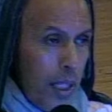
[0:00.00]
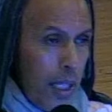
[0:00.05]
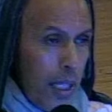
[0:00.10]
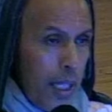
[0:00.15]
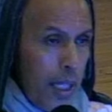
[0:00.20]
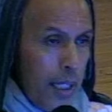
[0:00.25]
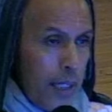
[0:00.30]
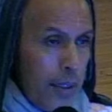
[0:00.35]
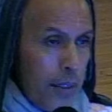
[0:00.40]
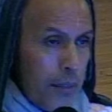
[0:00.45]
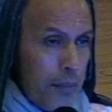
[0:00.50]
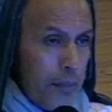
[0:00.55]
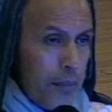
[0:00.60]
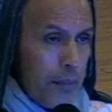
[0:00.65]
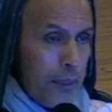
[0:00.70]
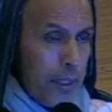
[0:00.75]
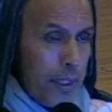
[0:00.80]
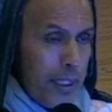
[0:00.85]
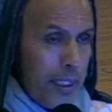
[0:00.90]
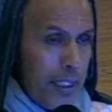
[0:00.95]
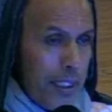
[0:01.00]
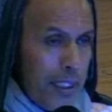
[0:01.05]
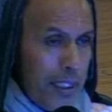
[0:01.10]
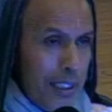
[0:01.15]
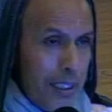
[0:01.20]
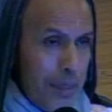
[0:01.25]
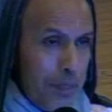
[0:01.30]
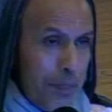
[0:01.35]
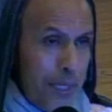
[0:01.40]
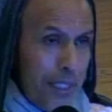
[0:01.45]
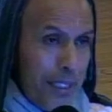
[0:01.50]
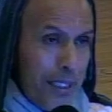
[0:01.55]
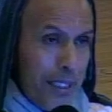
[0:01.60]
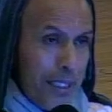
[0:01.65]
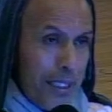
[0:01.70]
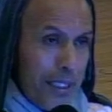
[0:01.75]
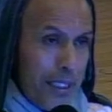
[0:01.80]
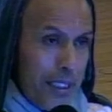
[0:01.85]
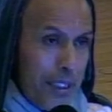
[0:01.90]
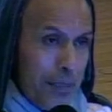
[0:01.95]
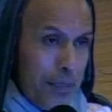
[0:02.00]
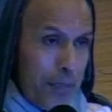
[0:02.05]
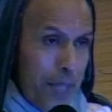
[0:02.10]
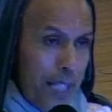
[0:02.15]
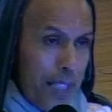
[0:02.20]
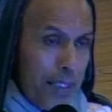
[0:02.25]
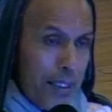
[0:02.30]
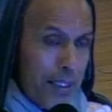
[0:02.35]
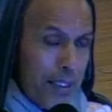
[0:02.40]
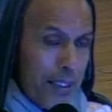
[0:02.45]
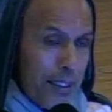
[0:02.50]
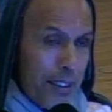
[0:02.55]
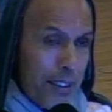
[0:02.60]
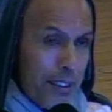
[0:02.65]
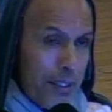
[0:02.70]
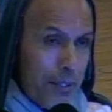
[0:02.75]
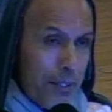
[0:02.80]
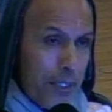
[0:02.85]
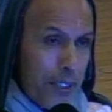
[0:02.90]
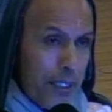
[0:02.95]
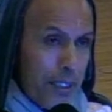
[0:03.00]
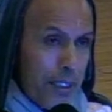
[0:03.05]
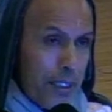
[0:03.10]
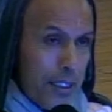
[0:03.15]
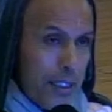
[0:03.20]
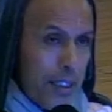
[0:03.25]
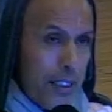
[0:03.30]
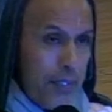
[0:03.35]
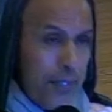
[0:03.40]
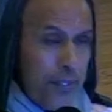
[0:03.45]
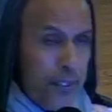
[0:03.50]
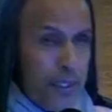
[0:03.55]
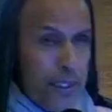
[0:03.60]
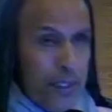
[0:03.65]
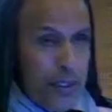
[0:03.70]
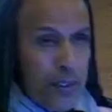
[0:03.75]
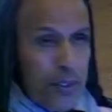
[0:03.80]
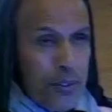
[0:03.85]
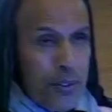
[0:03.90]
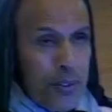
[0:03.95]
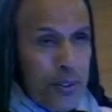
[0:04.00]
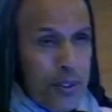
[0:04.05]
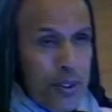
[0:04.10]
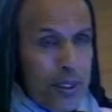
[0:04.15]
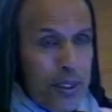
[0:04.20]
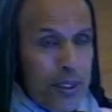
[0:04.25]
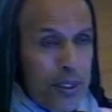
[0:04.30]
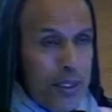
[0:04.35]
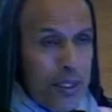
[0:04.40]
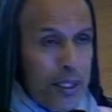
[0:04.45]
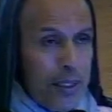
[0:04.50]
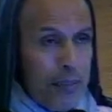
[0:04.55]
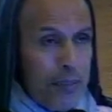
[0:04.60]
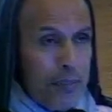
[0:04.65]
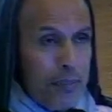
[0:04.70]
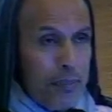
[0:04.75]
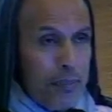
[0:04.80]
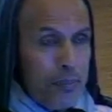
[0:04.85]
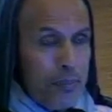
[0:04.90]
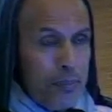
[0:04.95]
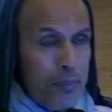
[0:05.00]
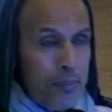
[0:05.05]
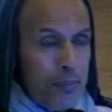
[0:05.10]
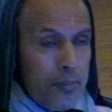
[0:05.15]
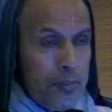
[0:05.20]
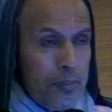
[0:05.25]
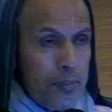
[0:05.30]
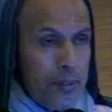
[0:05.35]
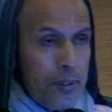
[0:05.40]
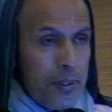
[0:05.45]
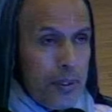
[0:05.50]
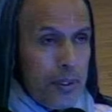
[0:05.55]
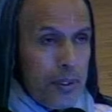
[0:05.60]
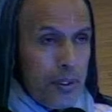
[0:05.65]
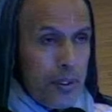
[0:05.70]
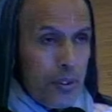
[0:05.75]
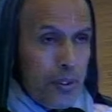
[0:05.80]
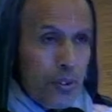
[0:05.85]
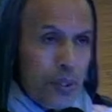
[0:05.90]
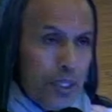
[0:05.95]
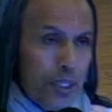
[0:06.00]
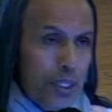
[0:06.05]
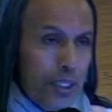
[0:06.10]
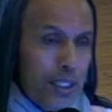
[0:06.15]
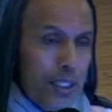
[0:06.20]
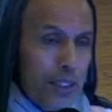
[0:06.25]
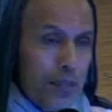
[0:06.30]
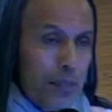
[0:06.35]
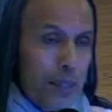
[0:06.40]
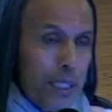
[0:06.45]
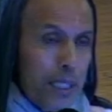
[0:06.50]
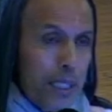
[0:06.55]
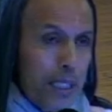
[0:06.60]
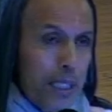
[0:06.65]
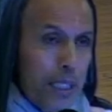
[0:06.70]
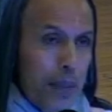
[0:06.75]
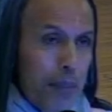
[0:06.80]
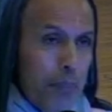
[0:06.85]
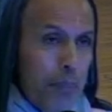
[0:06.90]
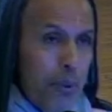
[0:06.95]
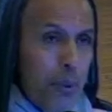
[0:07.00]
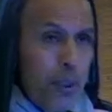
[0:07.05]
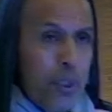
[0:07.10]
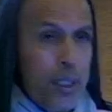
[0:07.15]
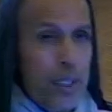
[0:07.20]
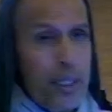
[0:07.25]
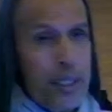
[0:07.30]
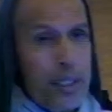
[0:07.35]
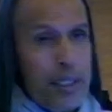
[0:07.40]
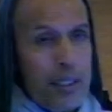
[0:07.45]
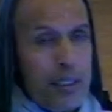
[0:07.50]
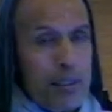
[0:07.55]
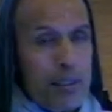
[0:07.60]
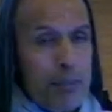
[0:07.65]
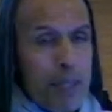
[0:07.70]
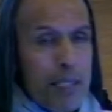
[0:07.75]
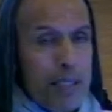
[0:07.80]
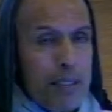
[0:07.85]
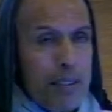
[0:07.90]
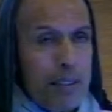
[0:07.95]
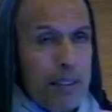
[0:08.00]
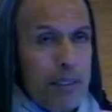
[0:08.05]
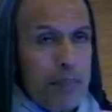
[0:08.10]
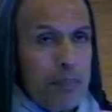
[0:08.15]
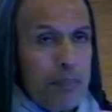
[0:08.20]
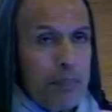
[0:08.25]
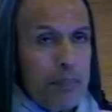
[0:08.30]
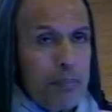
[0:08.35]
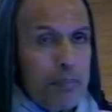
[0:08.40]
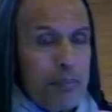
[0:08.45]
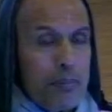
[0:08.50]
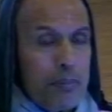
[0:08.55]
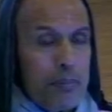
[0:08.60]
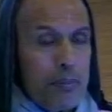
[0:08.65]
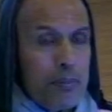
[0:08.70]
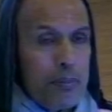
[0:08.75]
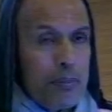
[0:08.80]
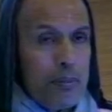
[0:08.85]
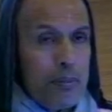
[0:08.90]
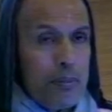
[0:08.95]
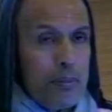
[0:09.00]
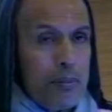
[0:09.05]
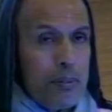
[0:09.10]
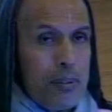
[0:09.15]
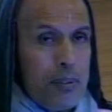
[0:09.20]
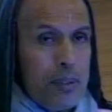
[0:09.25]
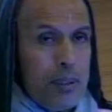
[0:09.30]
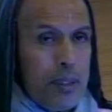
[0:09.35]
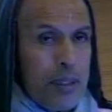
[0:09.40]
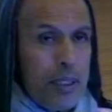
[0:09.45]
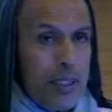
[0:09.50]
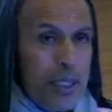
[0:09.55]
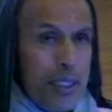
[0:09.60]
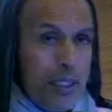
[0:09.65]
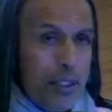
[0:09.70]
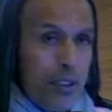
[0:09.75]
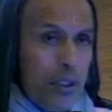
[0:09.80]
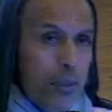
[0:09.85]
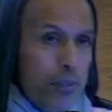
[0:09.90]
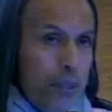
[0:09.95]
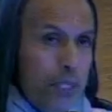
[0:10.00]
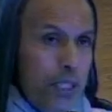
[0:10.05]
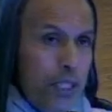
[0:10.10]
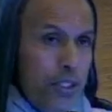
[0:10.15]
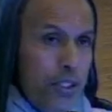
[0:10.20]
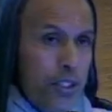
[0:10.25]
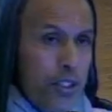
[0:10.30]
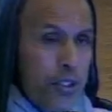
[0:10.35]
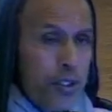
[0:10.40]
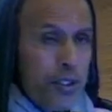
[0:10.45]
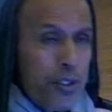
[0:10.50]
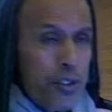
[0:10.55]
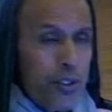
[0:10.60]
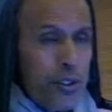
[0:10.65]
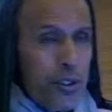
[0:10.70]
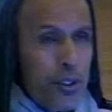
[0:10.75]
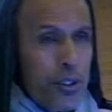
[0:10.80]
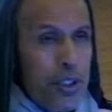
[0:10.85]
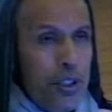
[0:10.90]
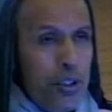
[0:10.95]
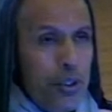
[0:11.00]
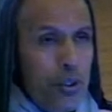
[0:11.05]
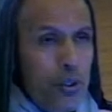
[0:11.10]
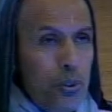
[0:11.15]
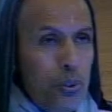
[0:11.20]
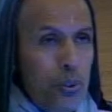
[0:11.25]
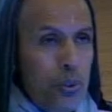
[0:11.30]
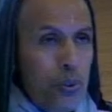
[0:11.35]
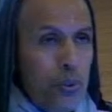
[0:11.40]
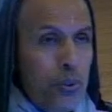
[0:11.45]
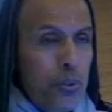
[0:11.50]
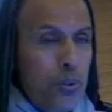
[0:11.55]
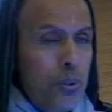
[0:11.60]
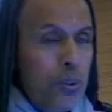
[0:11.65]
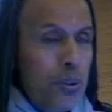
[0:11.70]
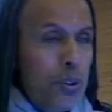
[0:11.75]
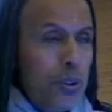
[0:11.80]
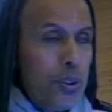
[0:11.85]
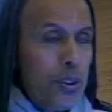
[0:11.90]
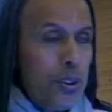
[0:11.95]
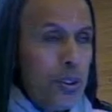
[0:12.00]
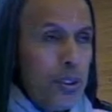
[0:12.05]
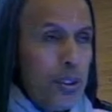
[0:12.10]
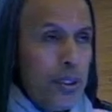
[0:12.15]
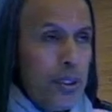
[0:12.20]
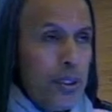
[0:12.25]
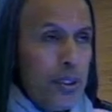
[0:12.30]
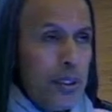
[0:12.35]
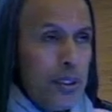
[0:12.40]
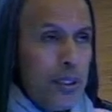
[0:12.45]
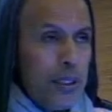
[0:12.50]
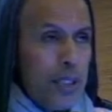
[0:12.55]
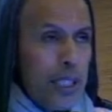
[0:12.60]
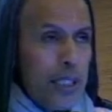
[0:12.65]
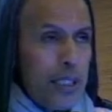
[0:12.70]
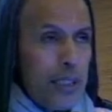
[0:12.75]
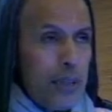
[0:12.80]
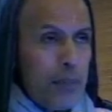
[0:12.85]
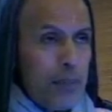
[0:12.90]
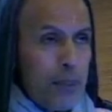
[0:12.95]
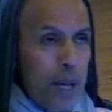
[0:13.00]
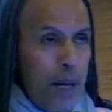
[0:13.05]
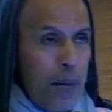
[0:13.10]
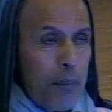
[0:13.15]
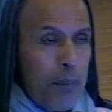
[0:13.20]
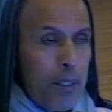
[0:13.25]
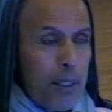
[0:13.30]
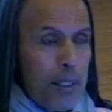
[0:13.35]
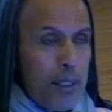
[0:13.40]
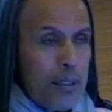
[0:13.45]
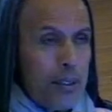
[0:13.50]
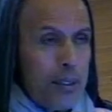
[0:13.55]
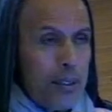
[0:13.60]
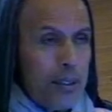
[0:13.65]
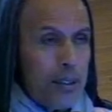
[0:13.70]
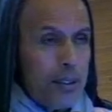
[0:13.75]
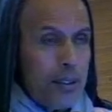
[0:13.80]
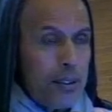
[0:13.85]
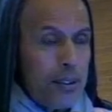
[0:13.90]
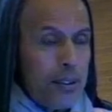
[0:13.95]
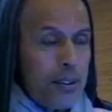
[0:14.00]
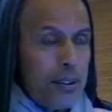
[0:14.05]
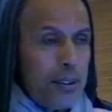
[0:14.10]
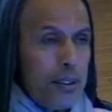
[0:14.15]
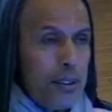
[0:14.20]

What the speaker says: And especially this pastime is very significant to understand, because Krishna is making a point in his pastime. He is omniscient, so he knew that the Brahmanas